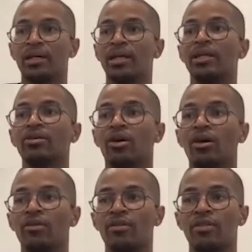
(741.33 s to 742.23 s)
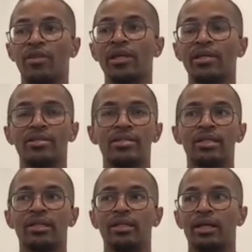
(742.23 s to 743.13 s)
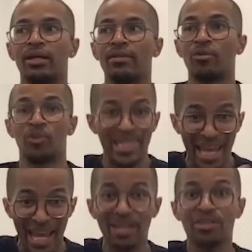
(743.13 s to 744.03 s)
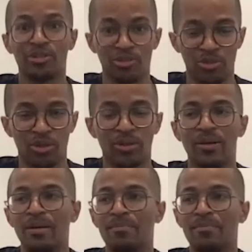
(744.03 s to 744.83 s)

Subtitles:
Here are the things that we can control.